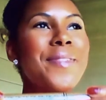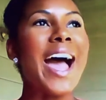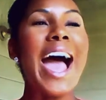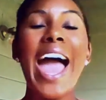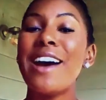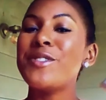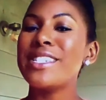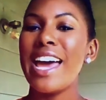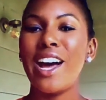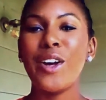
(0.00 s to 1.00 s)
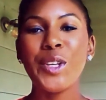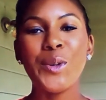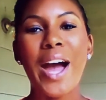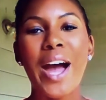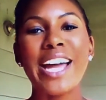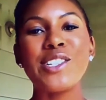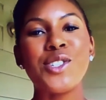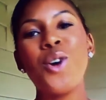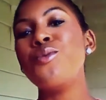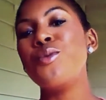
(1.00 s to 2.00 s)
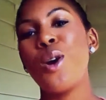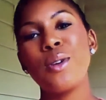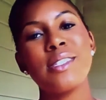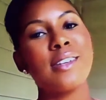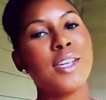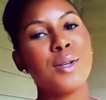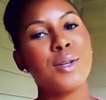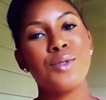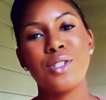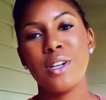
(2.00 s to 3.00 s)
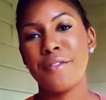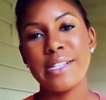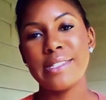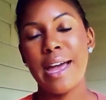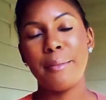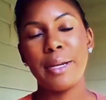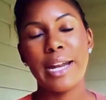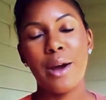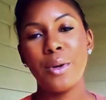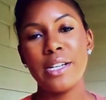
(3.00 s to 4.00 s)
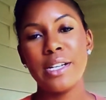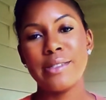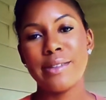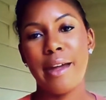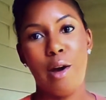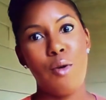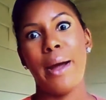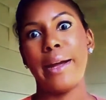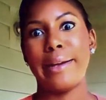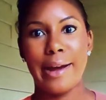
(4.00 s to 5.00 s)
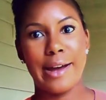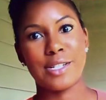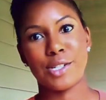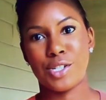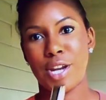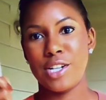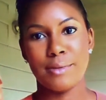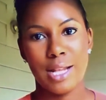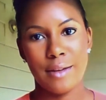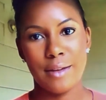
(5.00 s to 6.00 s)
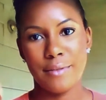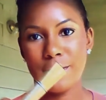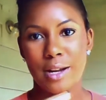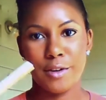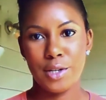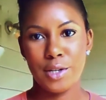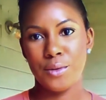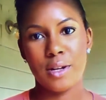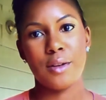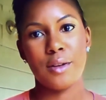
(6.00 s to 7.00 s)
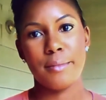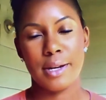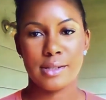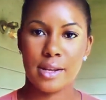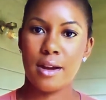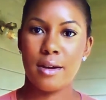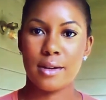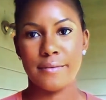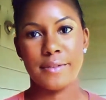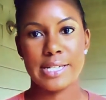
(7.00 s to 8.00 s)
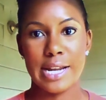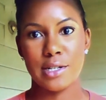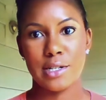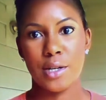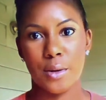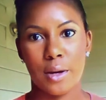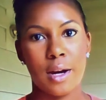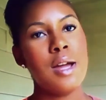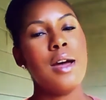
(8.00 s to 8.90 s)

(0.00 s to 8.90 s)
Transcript: I have to tell you, I don't notice a huge difference. I mean, I want to say, oh my gosh, this changed my life. I'll never use another mascara if it's not Dior.